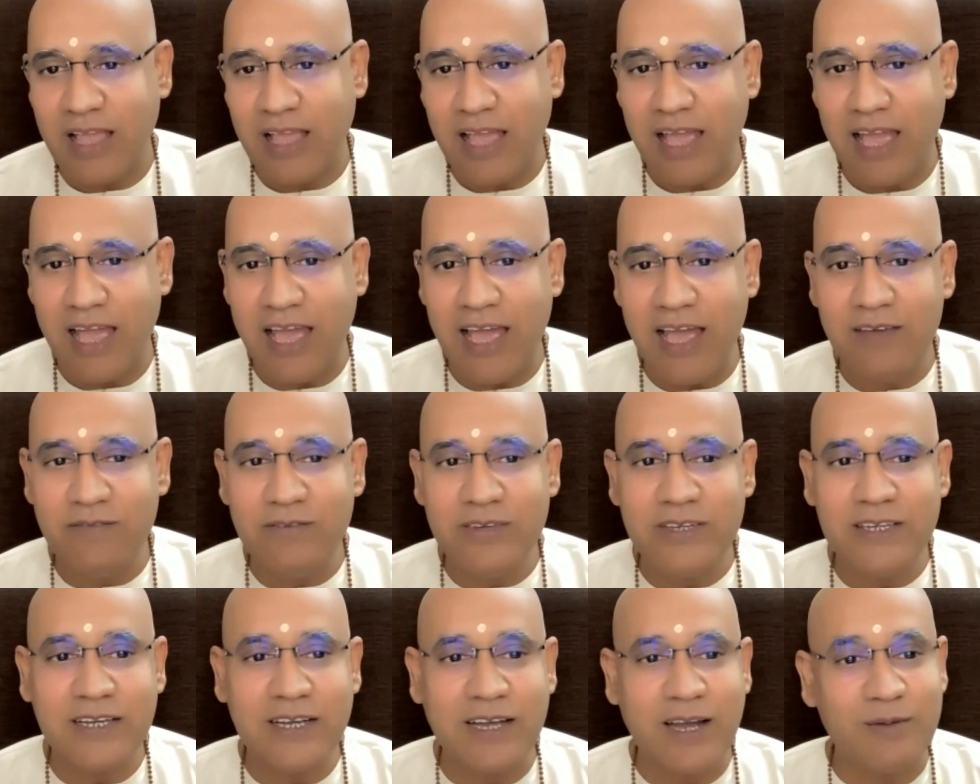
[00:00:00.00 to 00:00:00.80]

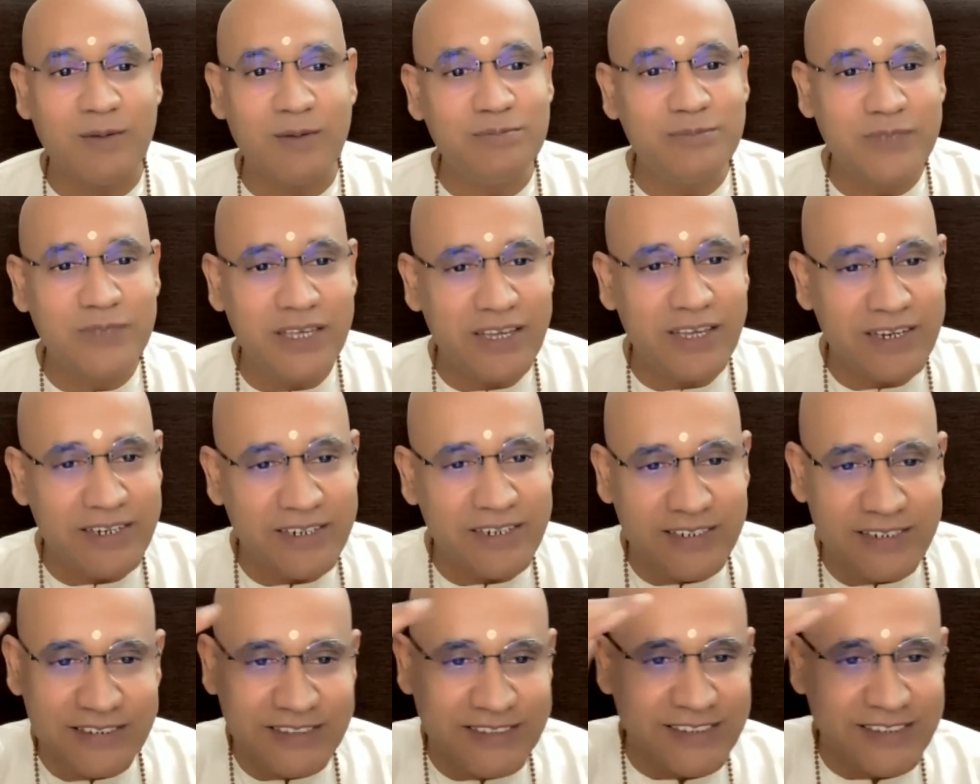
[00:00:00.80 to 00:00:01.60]
Having come there,
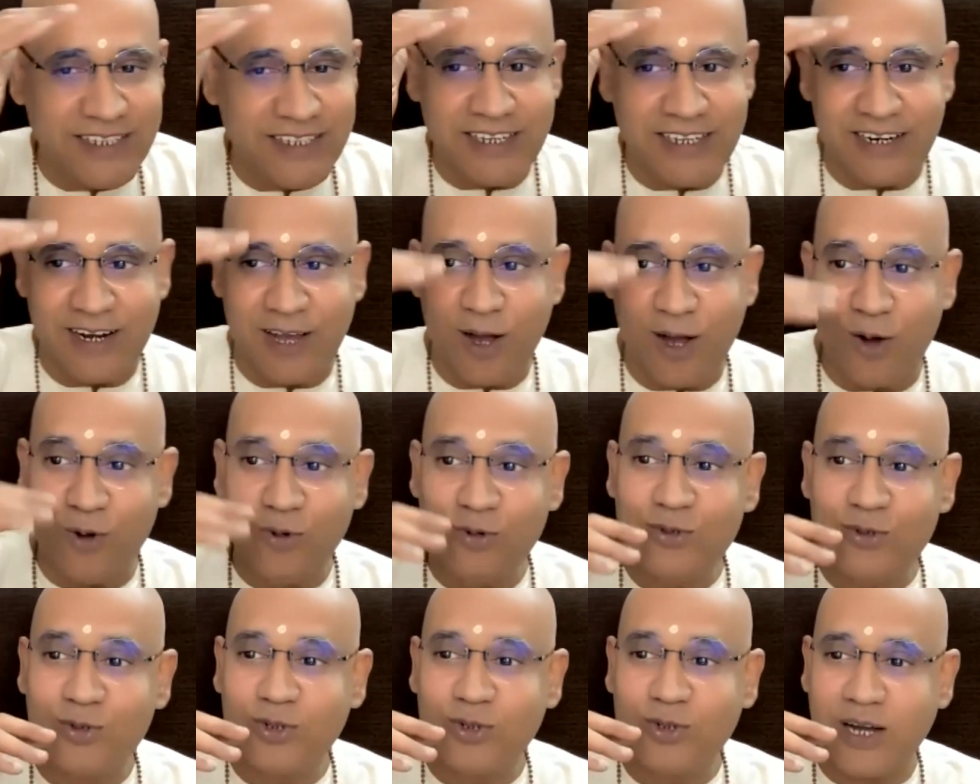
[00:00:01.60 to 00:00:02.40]
it is there.
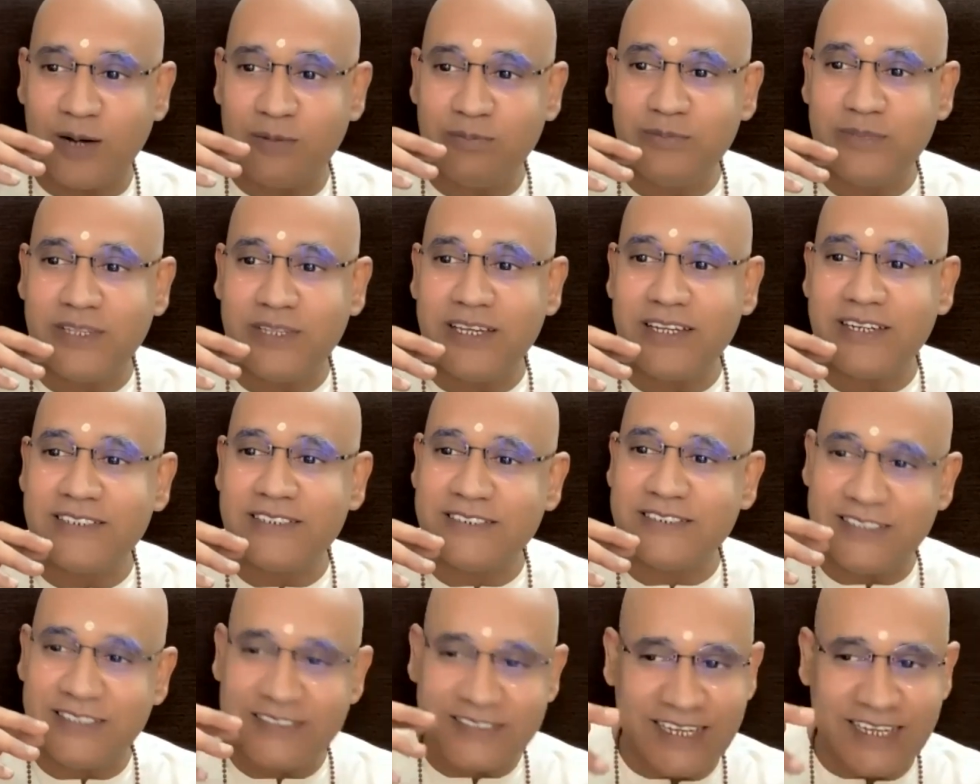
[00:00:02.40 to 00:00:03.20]
How to come there
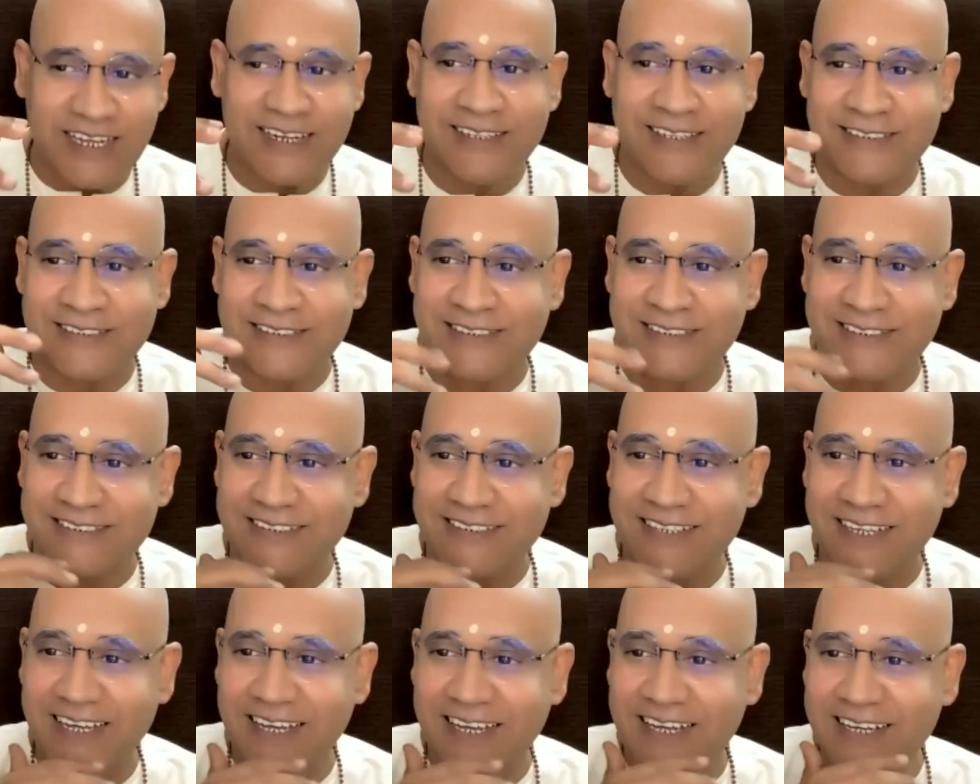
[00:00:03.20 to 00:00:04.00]
is the challenge.
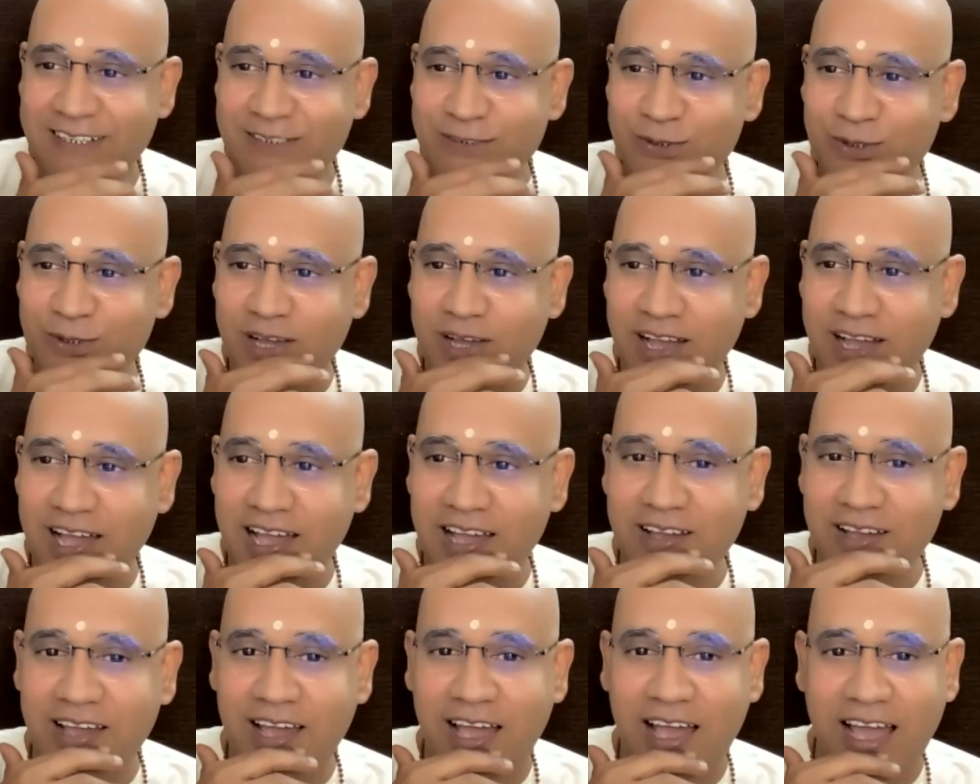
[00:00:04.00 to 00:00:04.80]
So
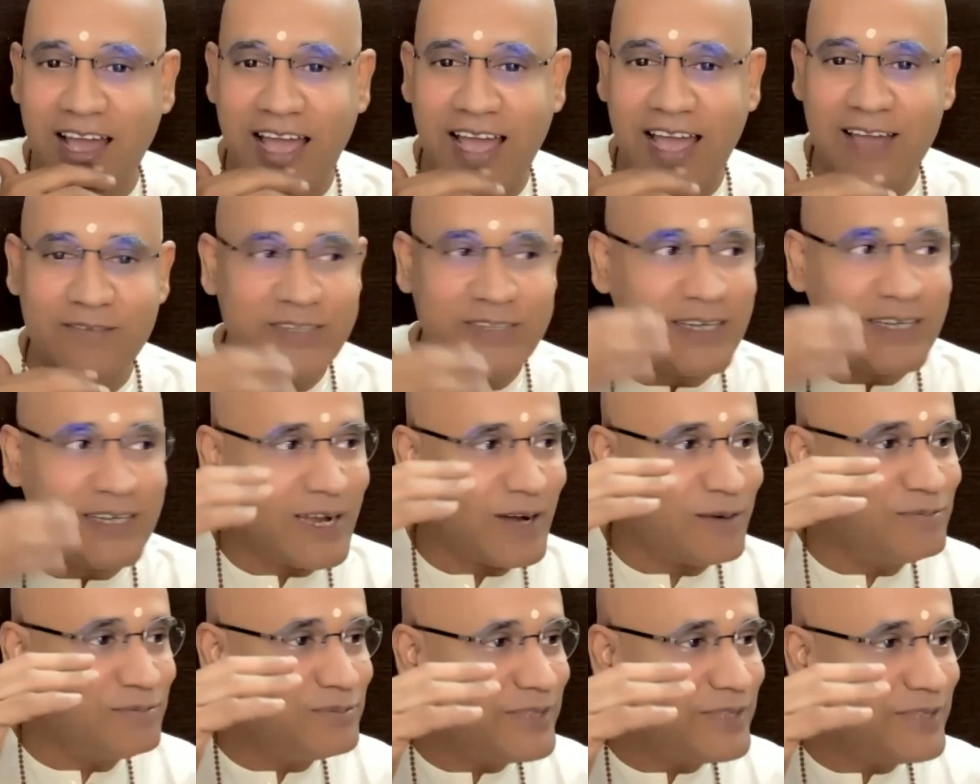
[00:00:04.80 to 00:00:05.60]
having
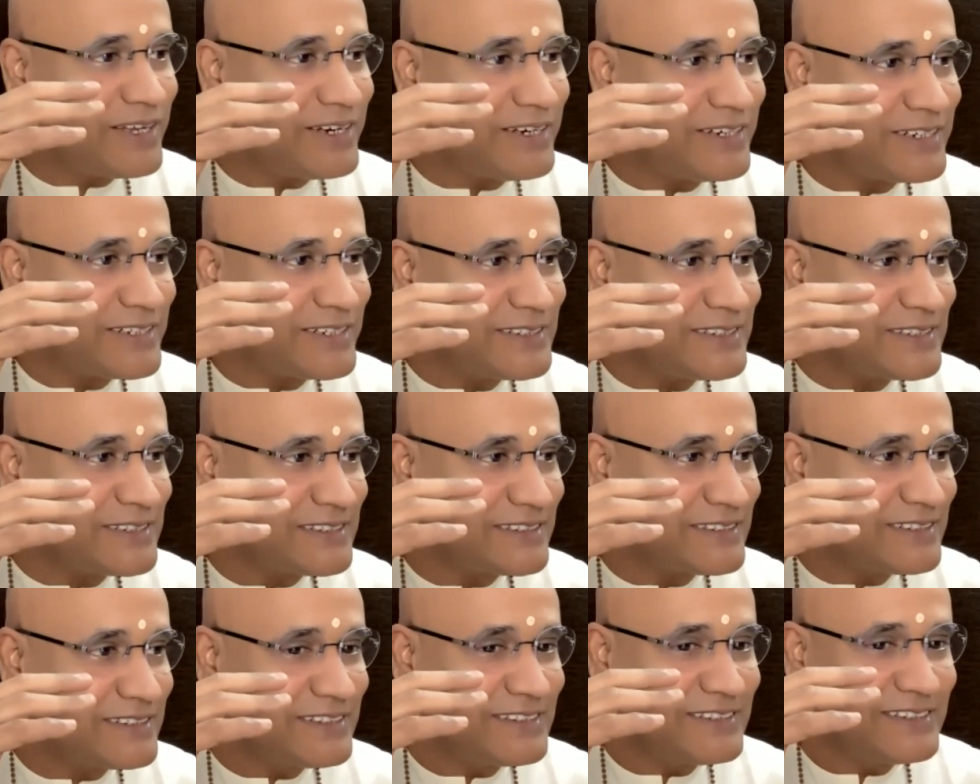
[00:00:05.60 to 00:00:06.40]
come there, it
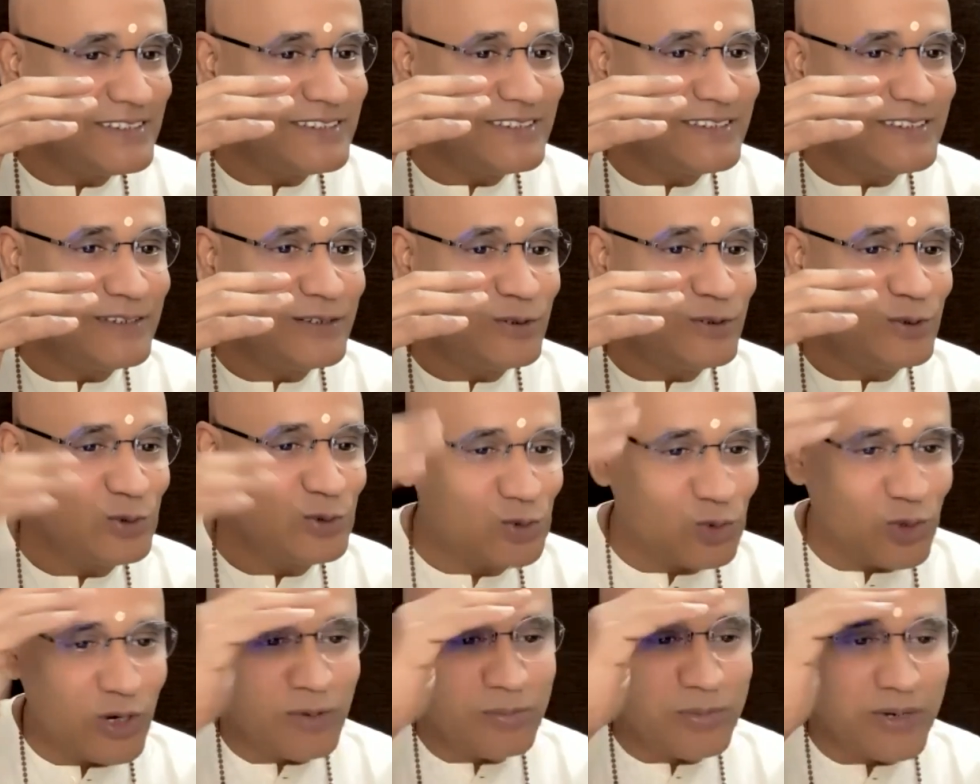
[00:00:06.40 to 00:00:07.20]
is
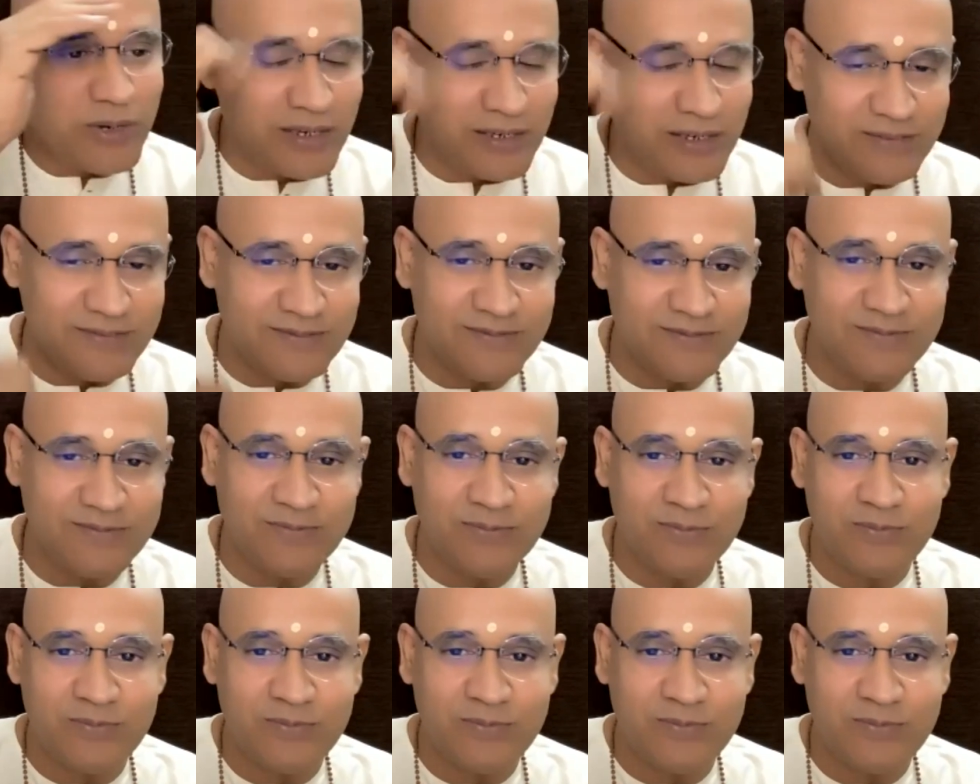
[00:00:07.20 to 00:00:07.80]
Sulabha.